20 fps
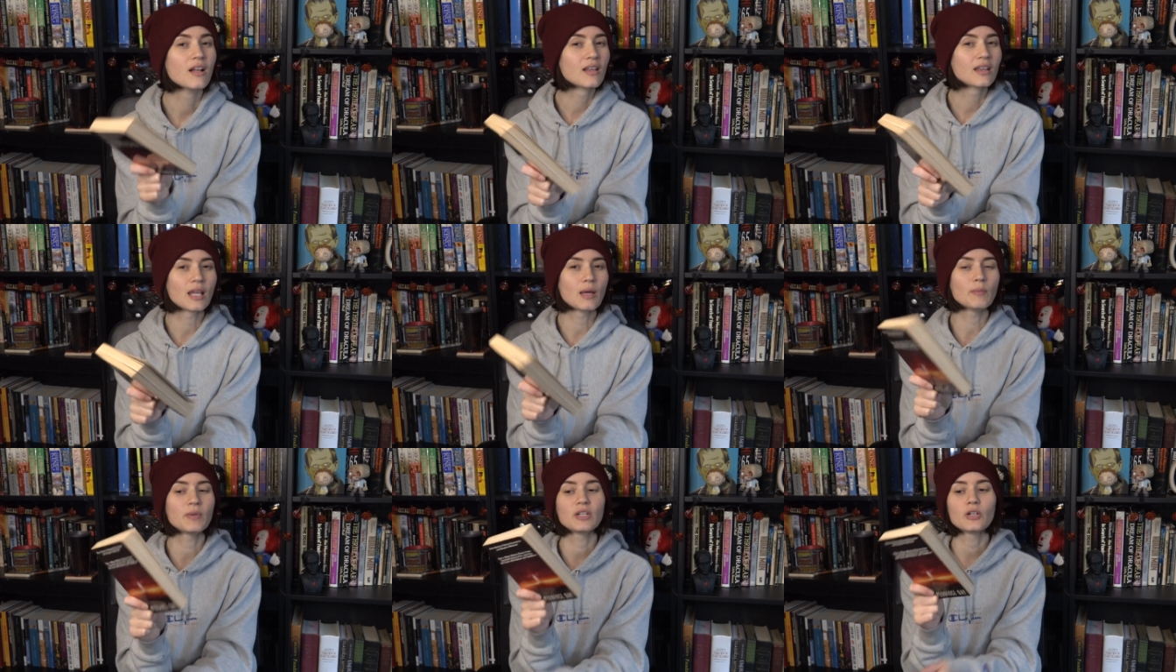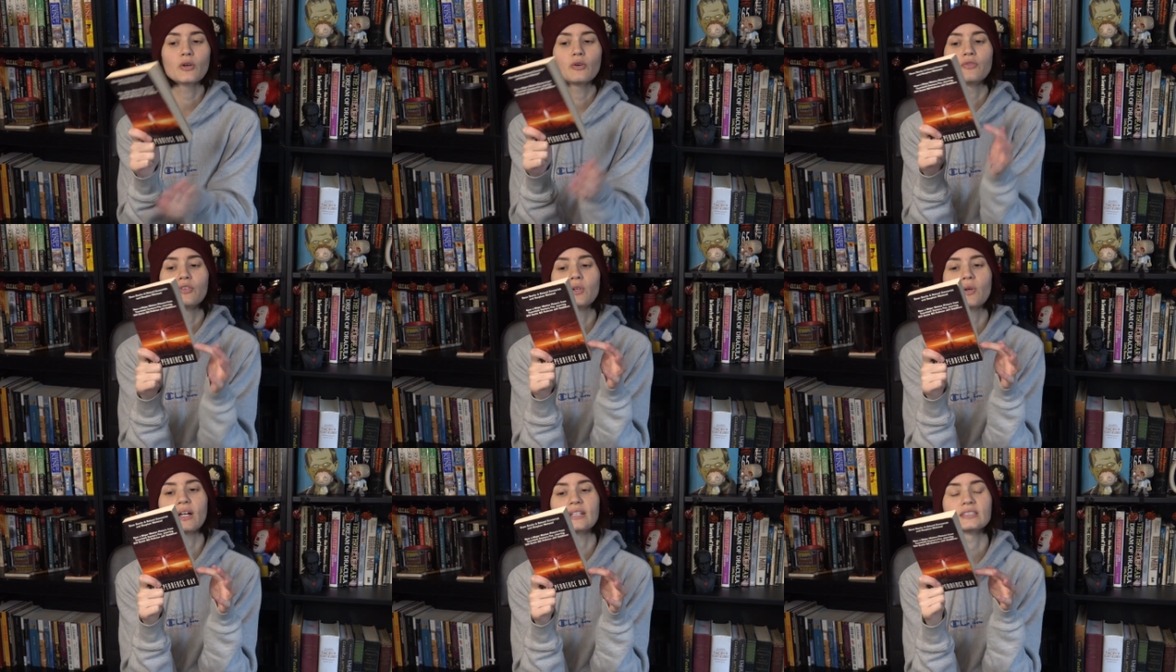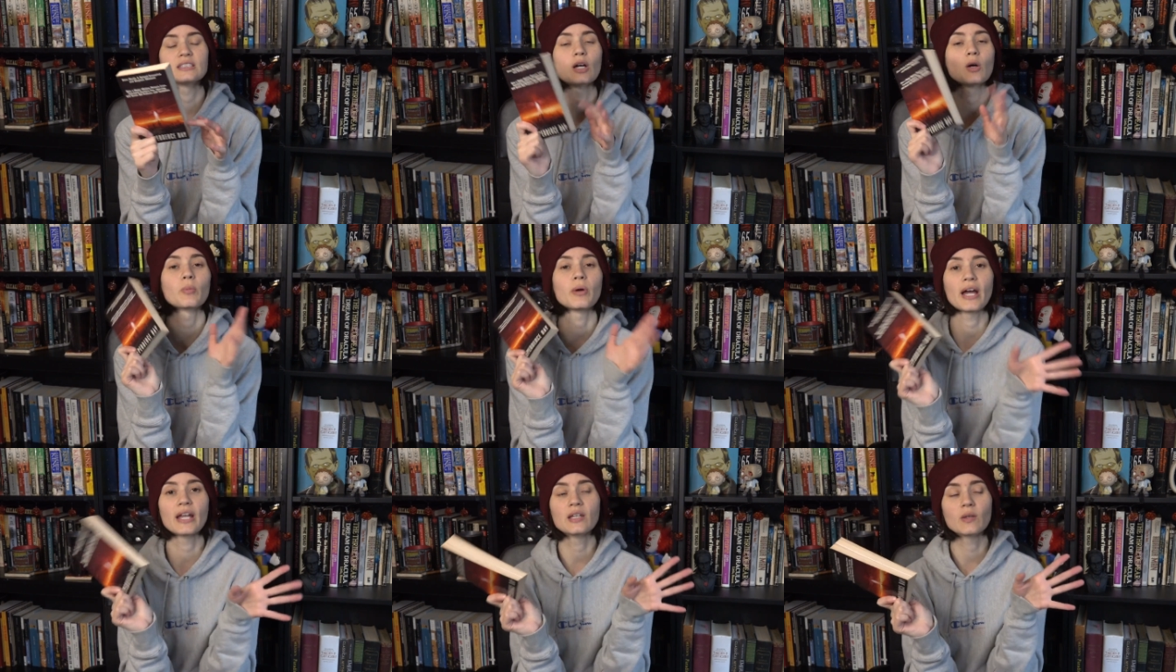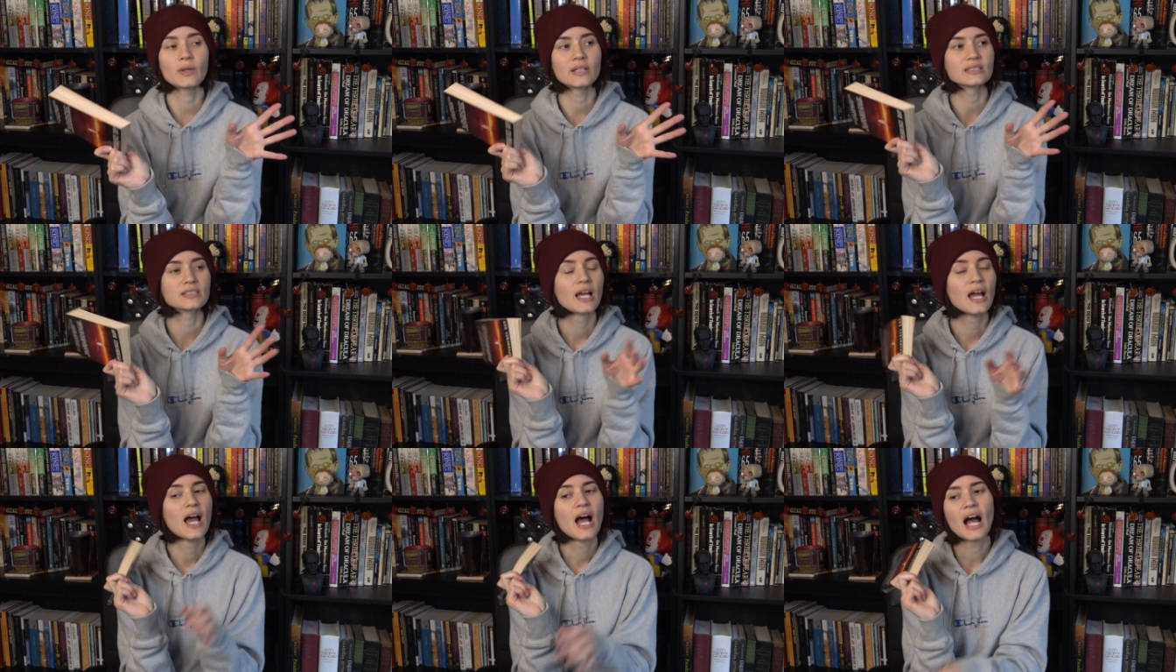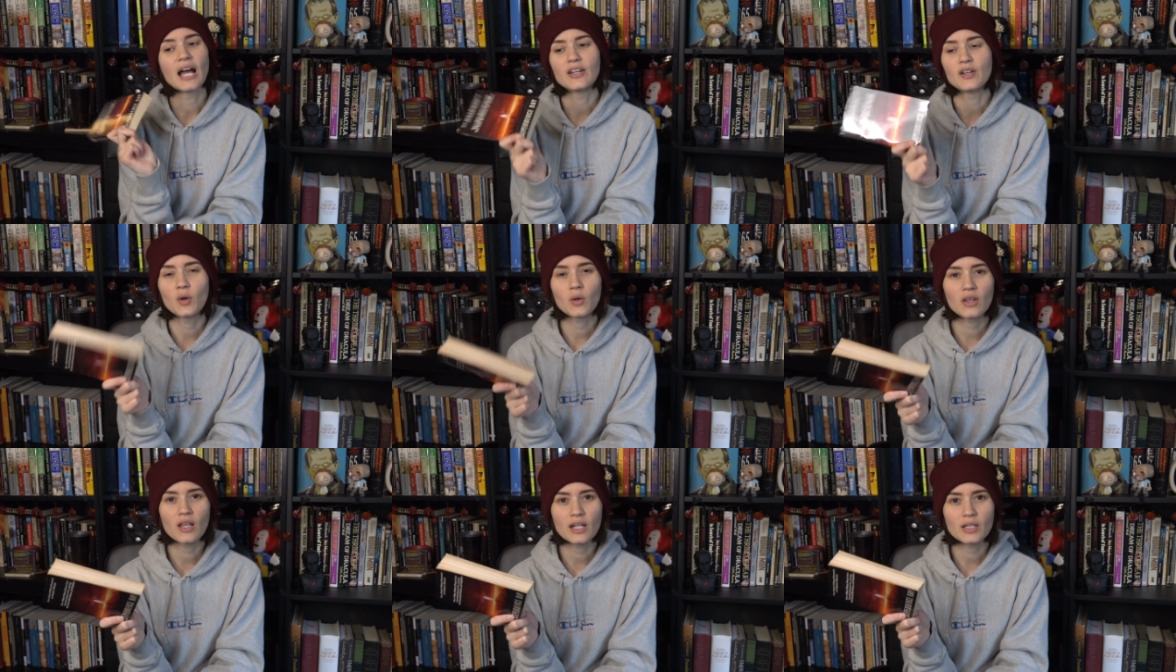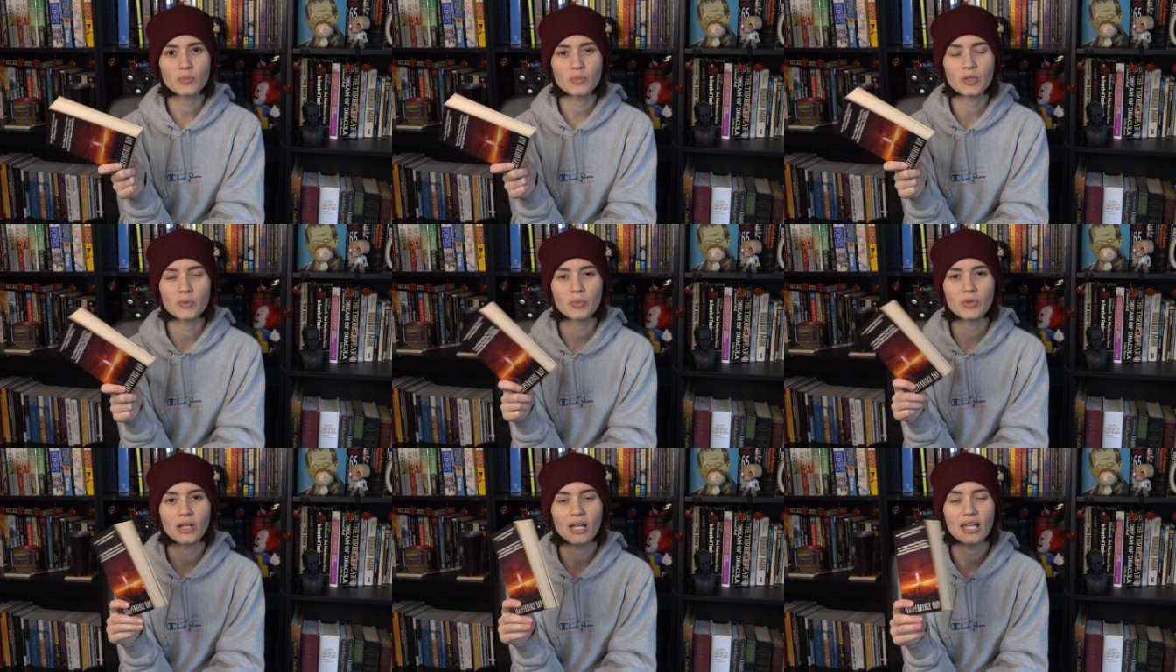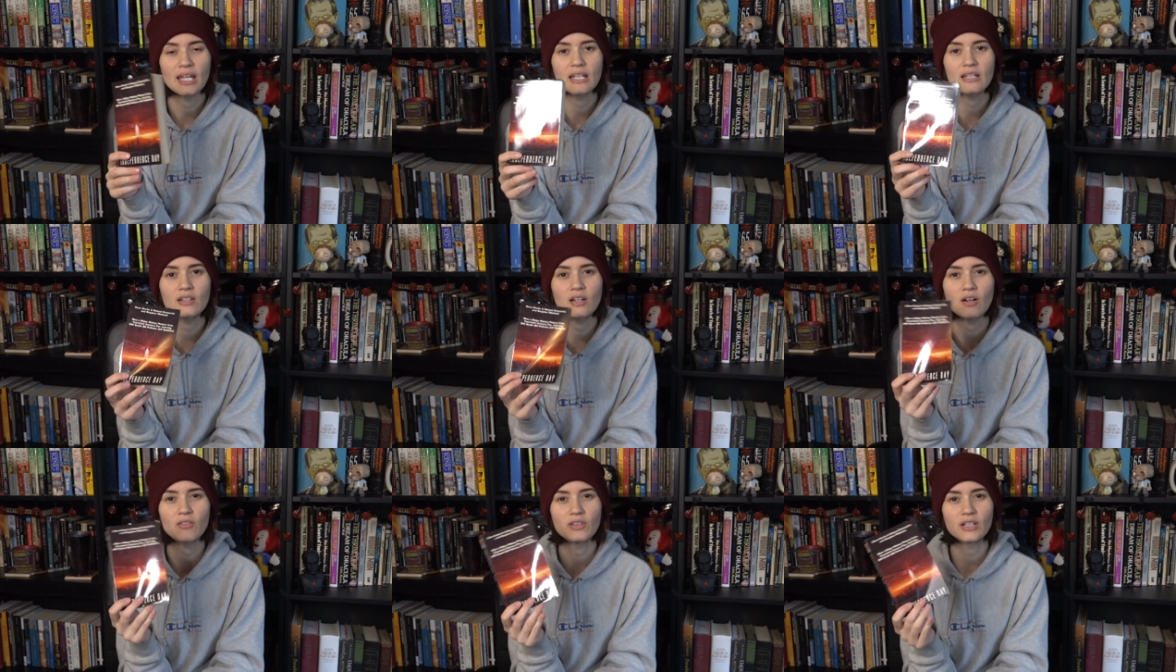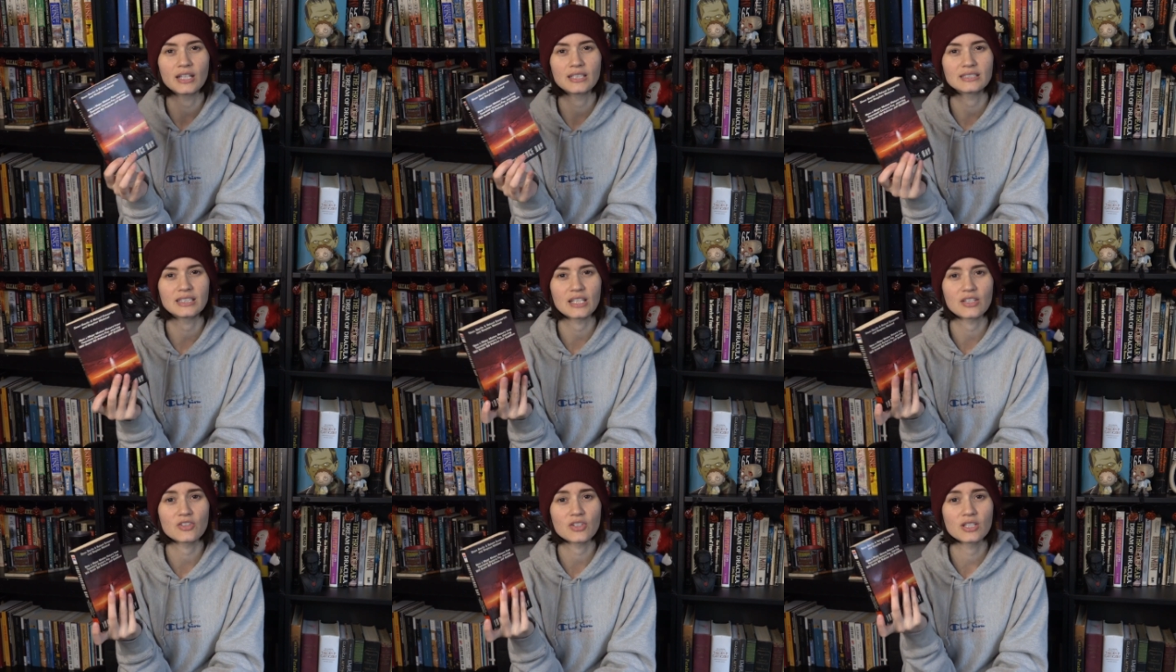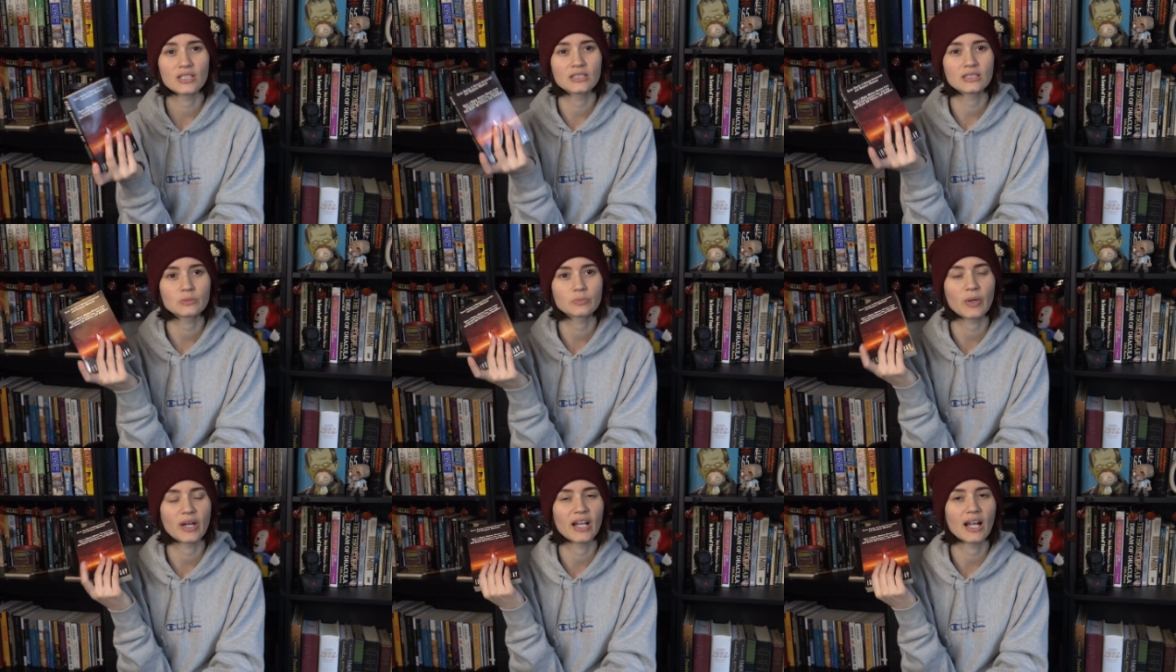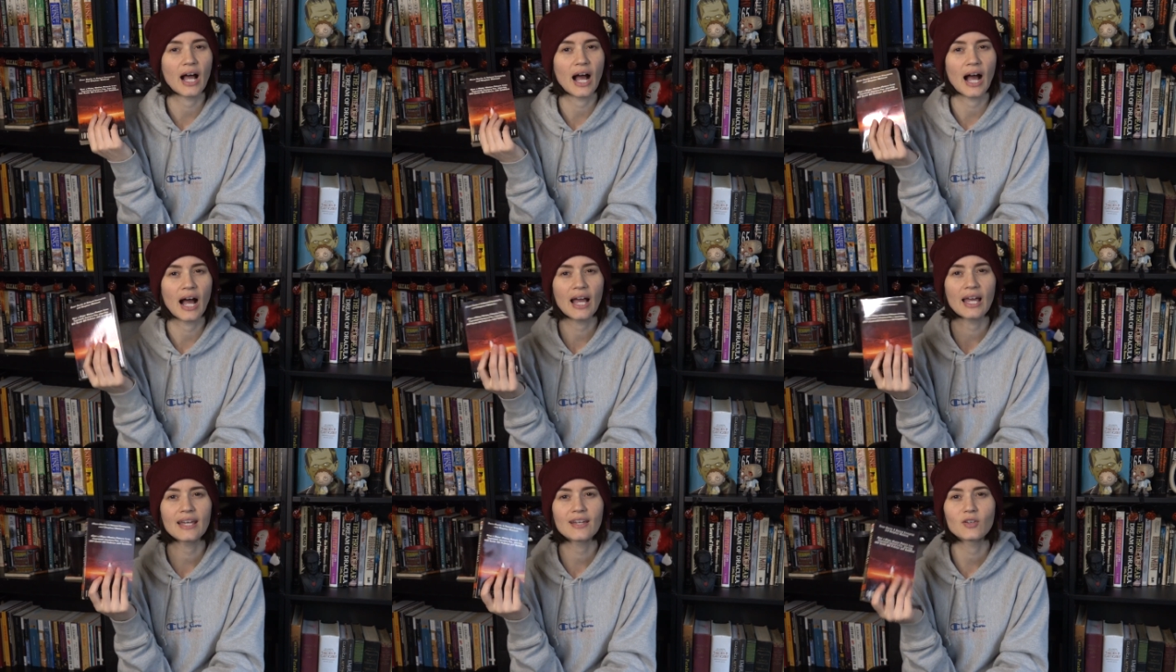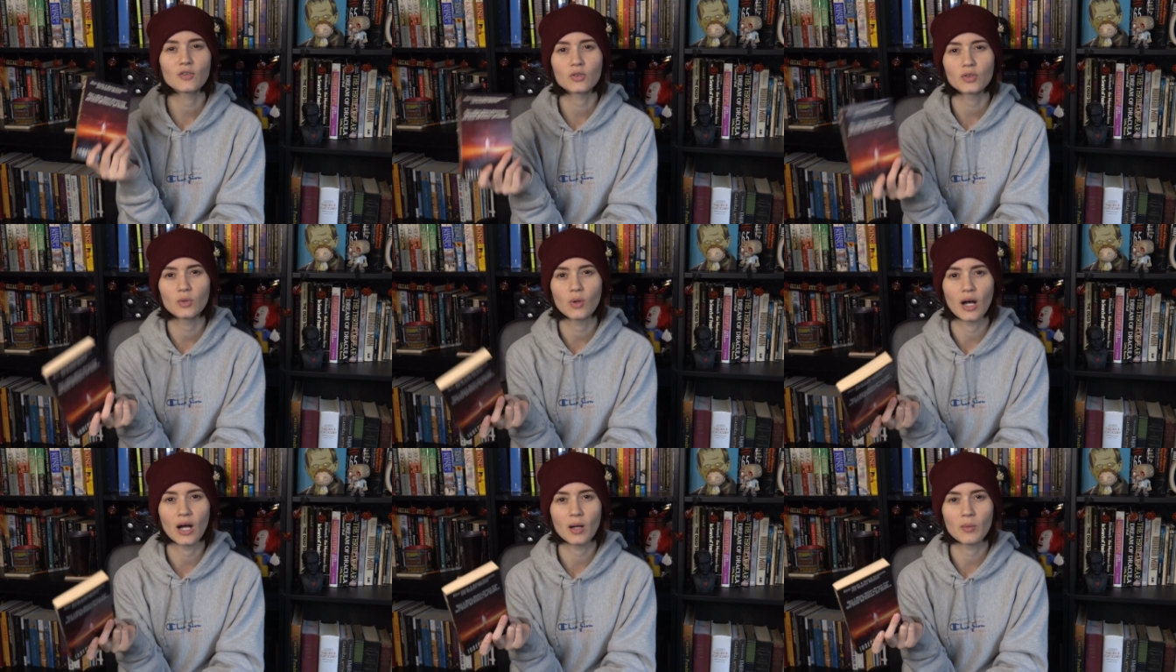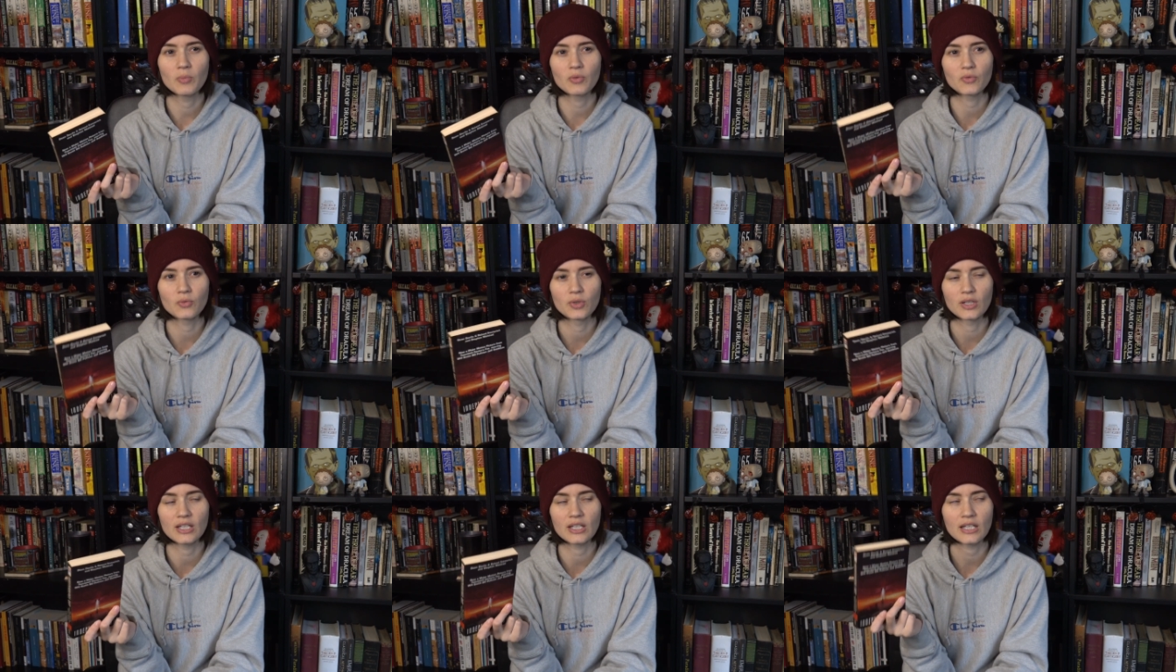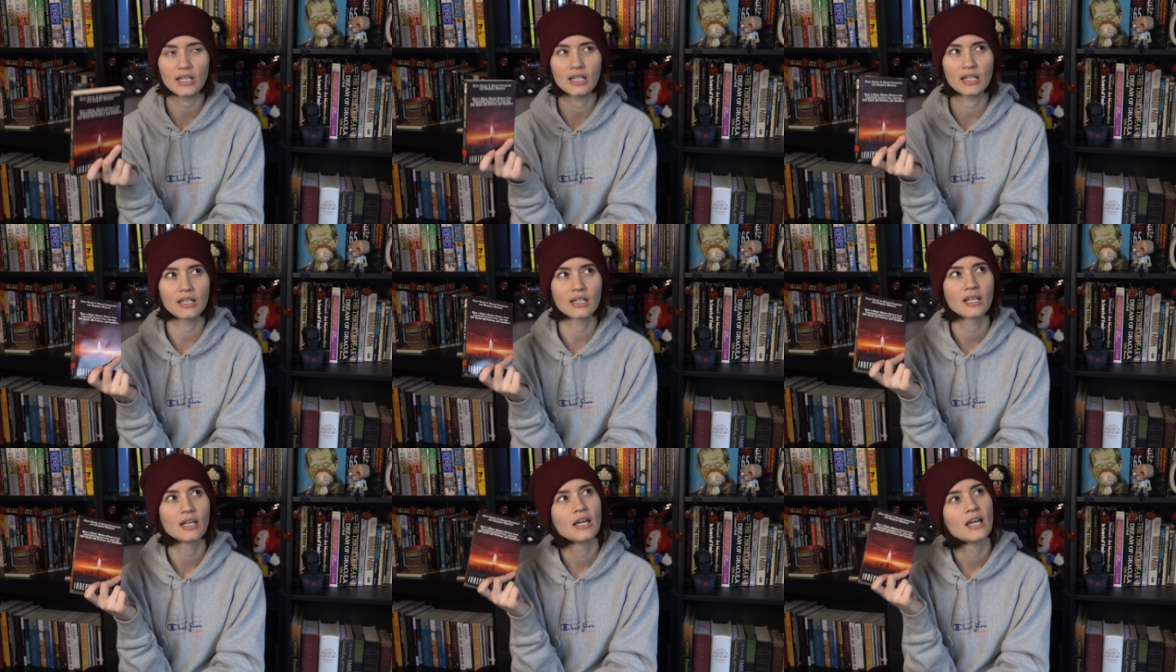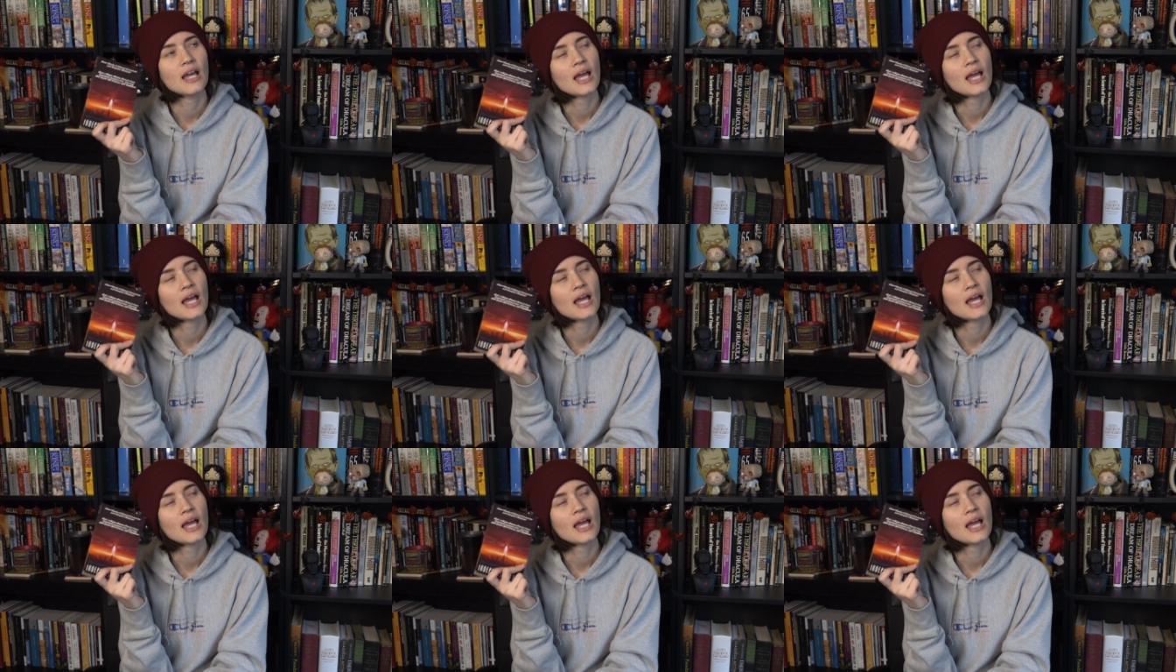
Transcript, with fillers: Let me know if you guys know. But anyways, I know a lot of people hate novelizations, but I grew up reading